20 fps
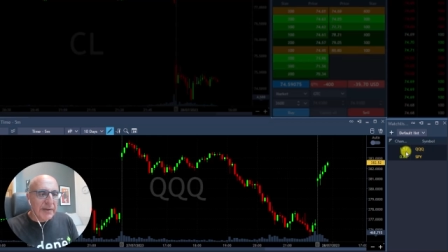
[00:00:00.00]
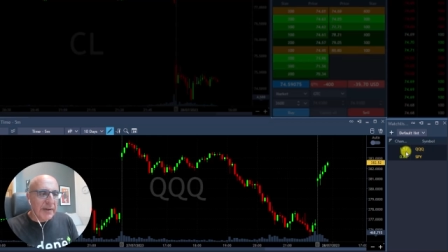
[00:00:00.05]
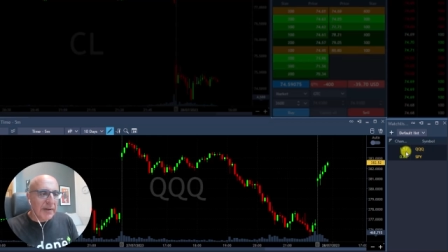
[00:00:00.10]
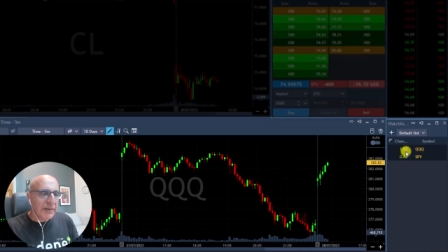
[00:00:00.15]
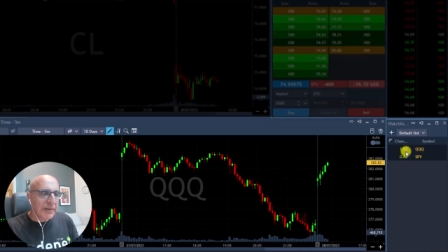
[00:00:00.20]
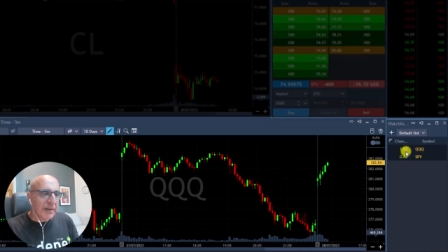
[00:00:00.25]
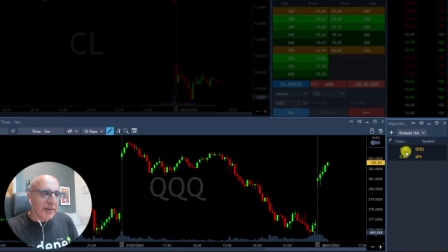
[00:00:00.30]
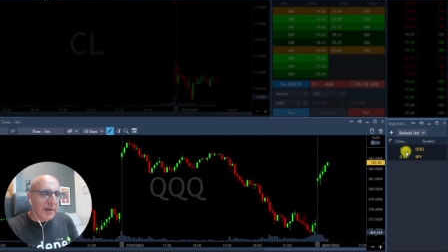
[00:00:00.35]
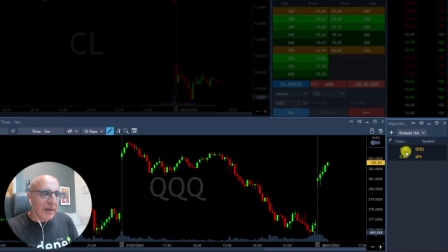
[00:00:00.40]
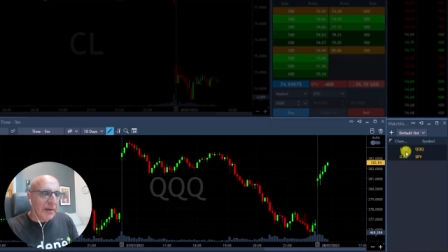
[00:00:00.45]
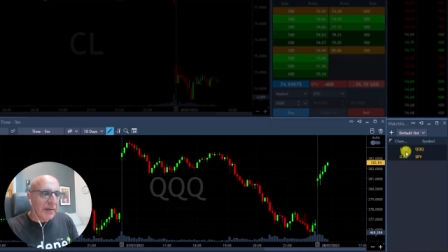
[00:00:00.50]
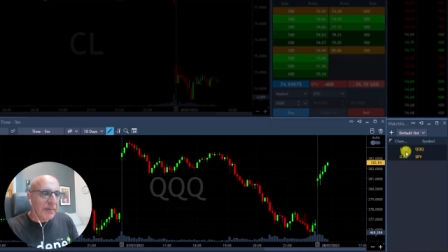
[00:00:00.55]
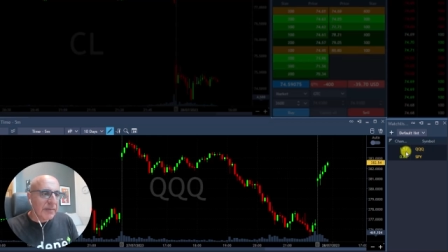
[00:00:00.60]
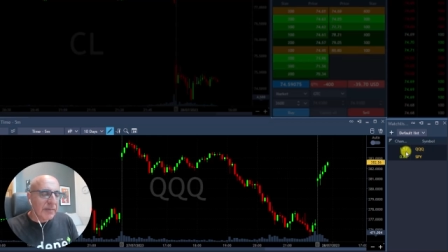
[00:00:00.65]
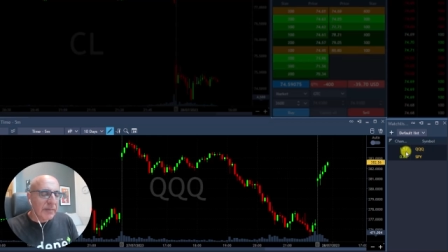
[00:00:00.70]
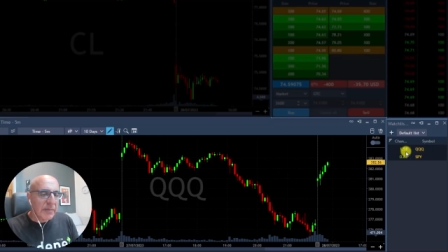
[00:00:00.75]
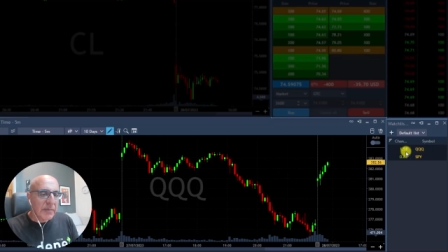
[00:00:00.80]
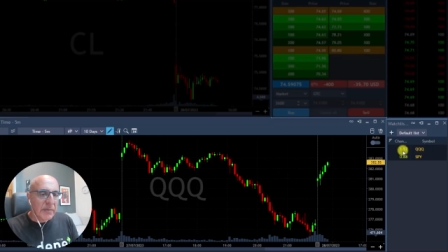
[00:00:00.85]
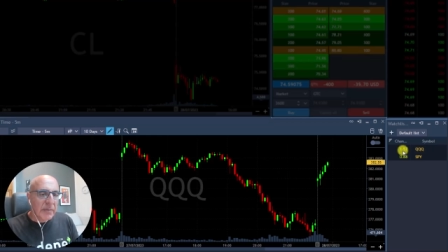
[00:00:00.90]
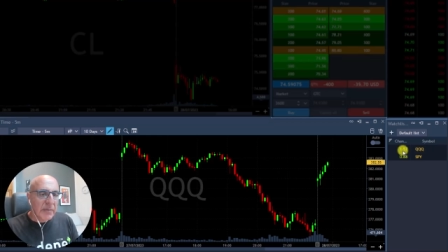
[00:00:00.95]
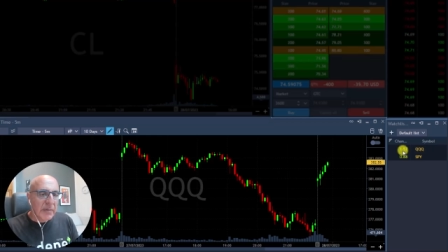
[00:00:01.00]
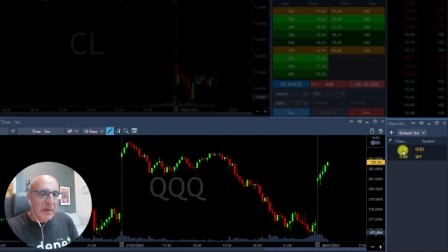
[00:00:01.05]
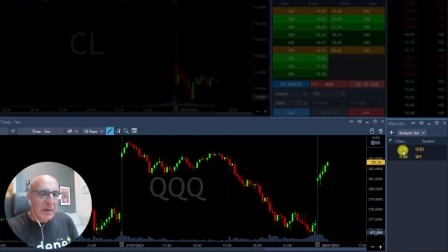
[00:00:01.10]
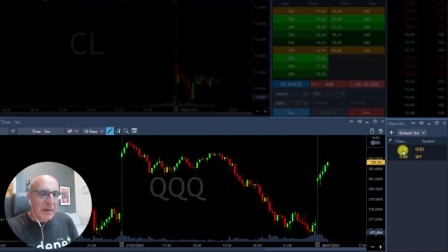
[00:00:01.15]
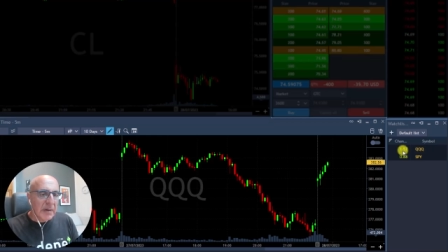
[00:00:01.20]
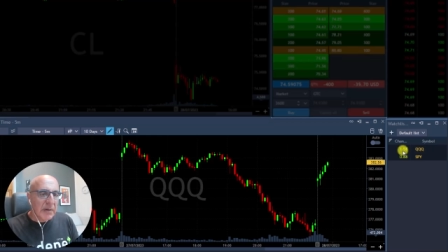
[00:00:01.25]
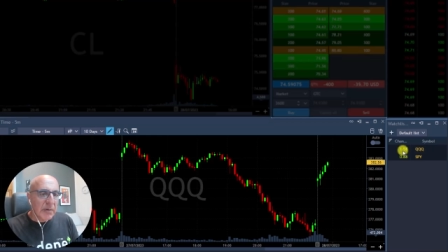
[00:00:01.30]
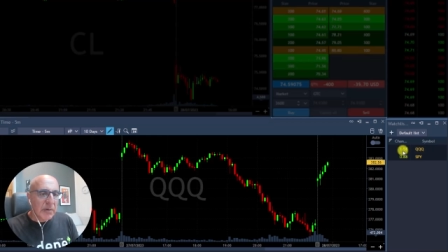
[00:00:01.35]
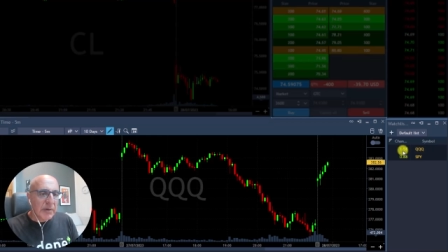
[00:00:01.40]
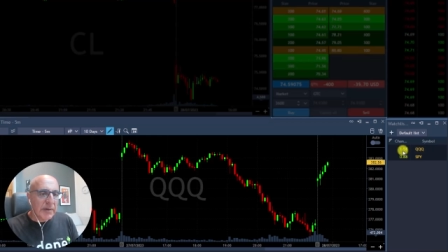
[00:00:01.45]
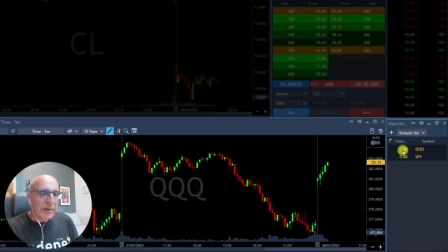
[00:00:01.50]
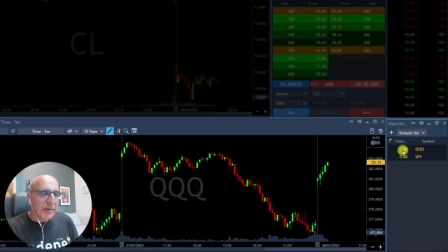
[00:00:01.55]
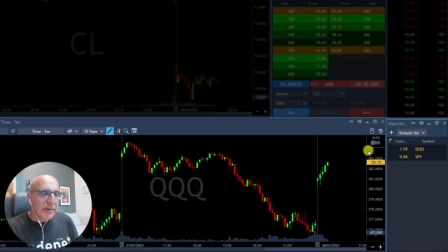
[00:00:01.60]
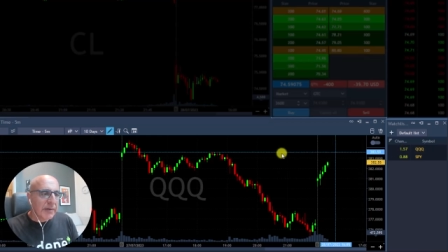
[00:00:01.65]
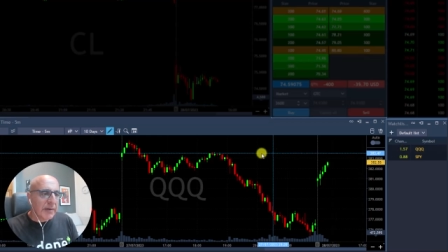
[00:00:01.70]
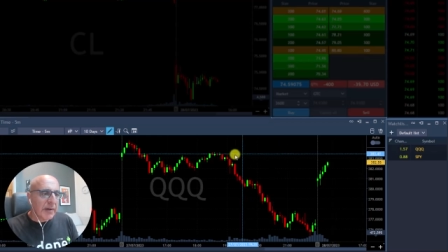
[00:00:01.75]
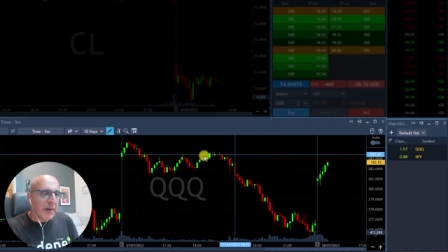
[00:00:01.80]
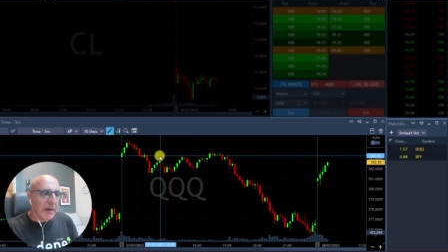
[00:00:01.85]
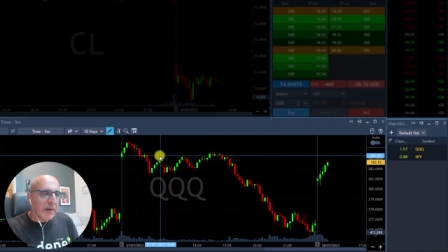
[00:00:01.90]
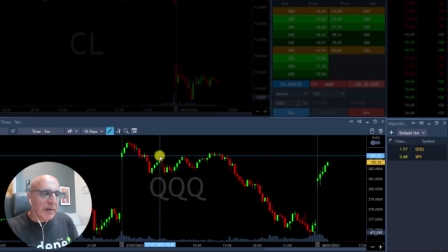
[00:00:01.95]
yesterday. Look at
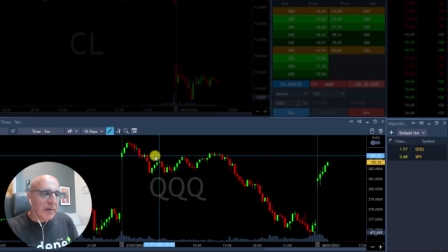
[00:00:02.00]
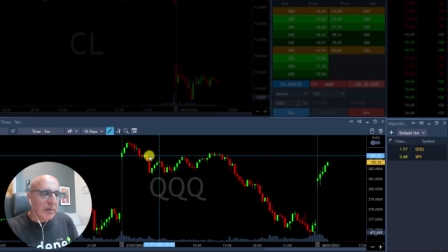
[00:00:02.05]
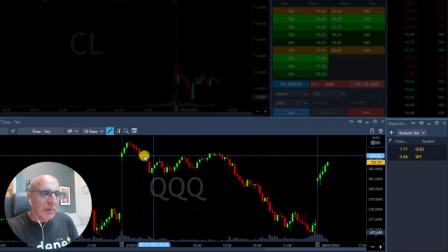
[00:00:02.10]
yesterday.